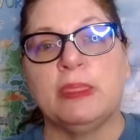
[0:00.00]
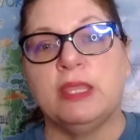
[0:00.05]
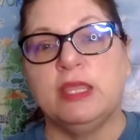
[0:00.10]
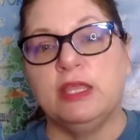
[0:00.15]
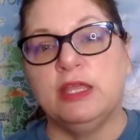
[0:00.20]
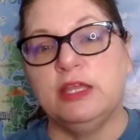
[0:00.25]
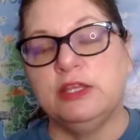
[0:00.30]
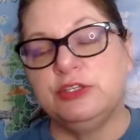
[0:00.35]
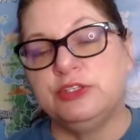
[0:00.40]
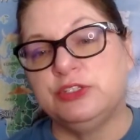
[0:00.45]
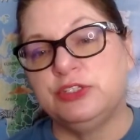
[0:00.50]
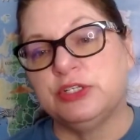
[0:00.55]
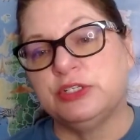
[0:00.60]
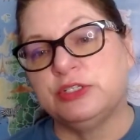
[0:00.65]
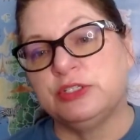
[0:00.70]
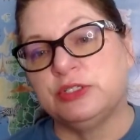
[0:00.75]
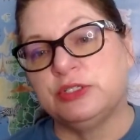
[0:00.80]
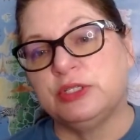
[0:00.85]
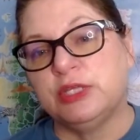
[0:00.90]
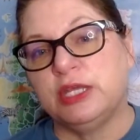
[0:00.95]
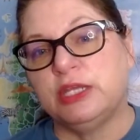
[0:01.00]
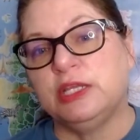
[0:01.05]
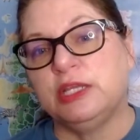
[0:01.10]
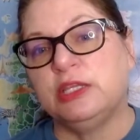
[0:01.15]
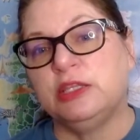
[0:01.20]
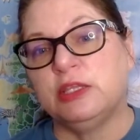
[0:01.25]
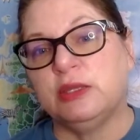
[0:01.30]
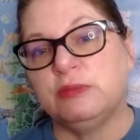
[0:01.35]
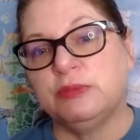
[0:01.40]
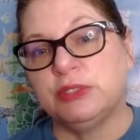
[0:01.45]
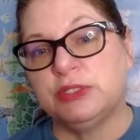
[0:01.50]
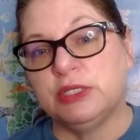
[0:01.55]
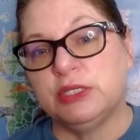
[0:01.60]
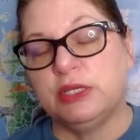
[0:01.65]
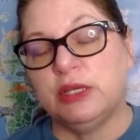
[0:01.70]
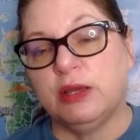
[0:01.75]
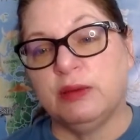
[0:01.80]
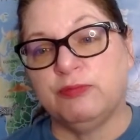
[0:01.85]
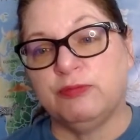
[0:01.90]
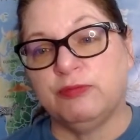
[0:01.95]
It's just letting them see
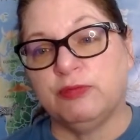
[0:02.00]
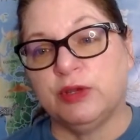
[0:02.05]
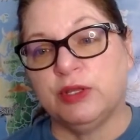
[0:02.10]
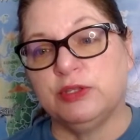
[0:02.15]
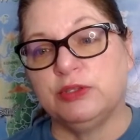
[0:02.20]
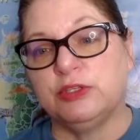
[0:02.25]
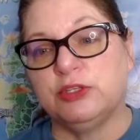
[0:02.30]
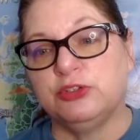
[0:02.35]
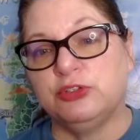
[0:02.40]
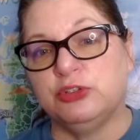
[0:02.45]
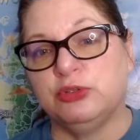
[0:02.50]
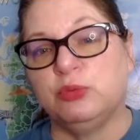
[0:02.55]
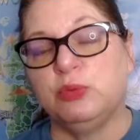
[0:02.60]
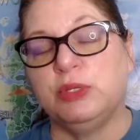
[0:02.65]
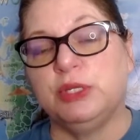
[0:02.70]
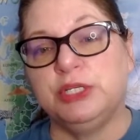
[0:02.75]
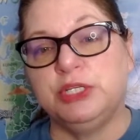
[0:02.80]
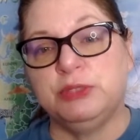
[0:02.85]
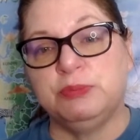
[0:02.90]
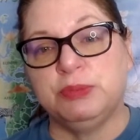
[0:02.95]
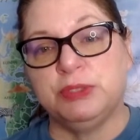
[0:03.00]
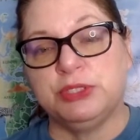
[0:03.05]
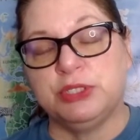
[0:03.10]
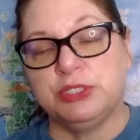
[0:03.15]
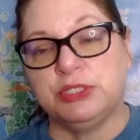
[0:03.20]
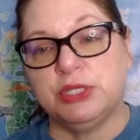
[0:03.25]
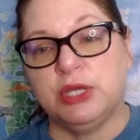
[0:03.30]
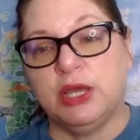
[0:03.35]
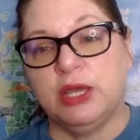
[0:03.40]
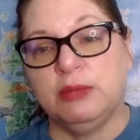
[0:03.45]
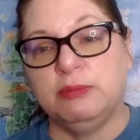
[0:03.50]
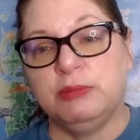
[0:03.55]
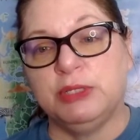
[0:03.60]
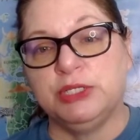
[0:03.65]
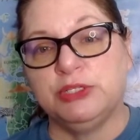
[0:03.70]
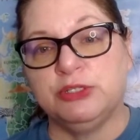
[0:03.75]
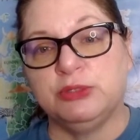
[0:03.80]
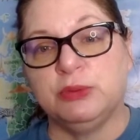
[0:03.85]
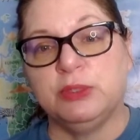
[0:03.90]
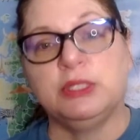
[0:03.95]
up front that you're willing to put the time
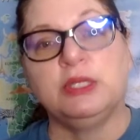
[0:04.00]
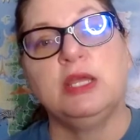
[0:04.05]
into it